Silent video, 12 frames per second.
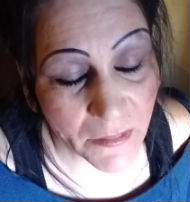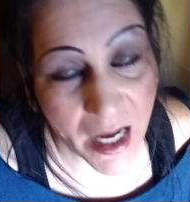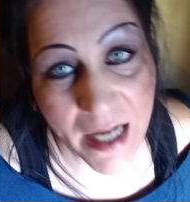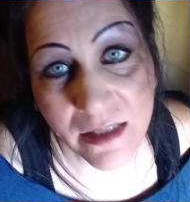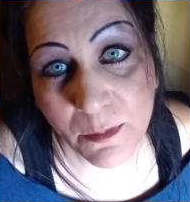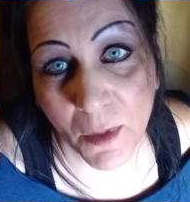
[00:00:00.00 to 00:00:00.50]

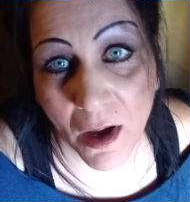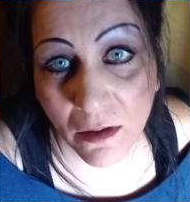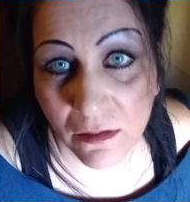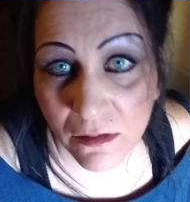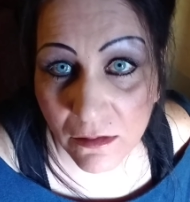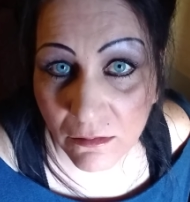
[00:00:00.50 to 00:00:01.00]
ice
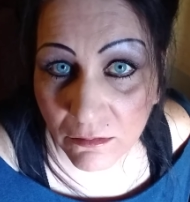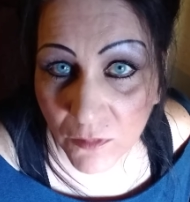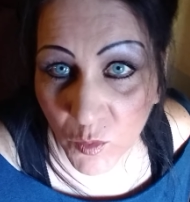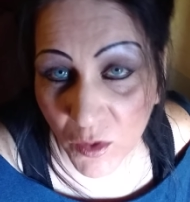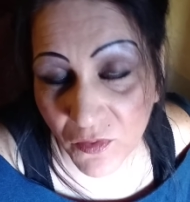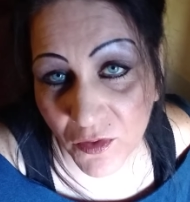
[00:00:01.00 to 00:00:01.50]
box
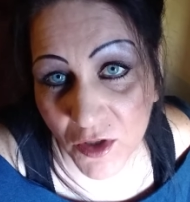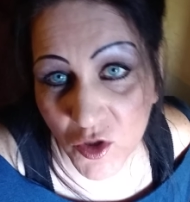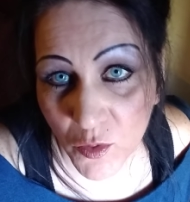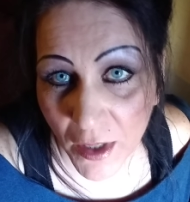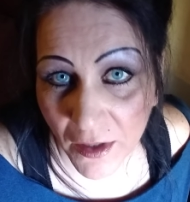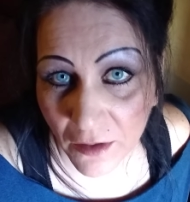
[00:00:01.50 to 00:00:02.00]

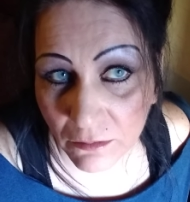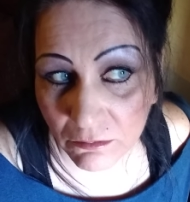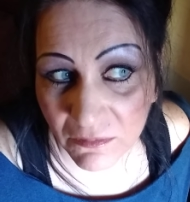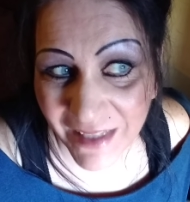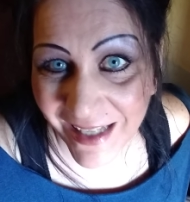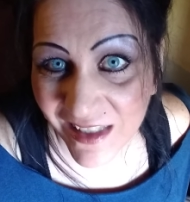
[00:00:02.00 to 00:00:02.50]
refrigerator.
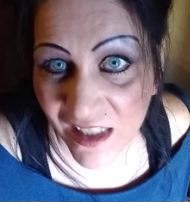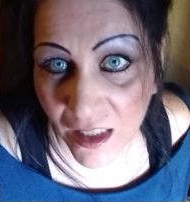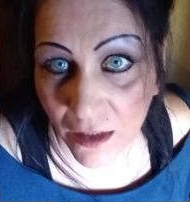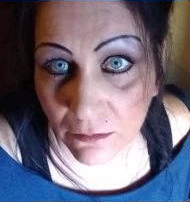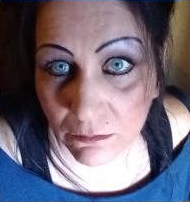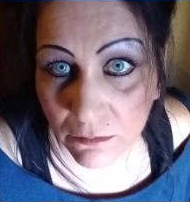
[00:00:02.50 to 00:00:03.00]
That's
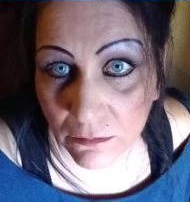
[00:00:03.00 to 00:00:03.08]
it.